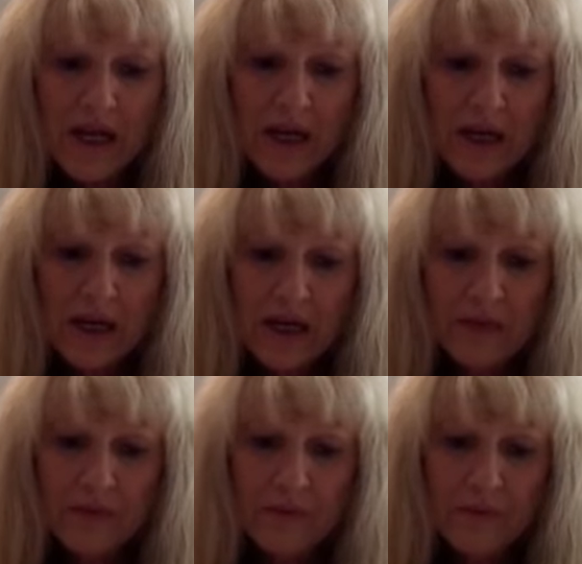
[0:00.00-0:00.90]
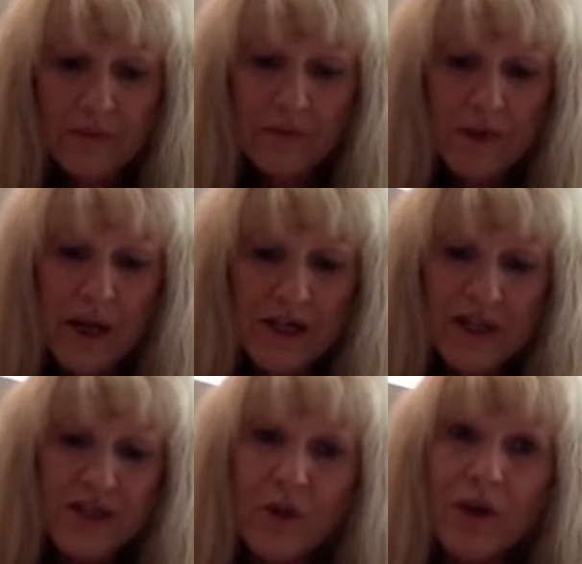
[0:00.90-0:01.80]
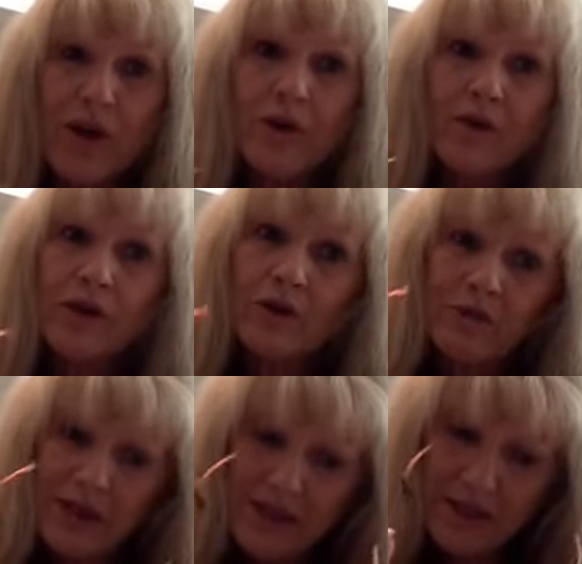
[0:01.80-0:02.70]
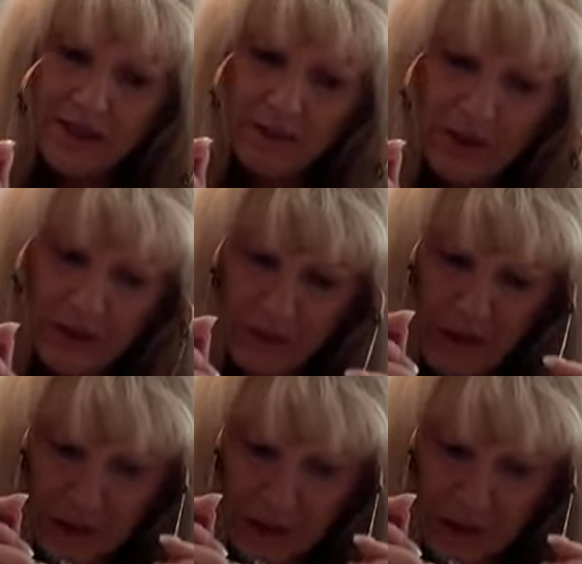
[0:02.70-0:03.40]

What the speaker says: I just don't want to overload my system with the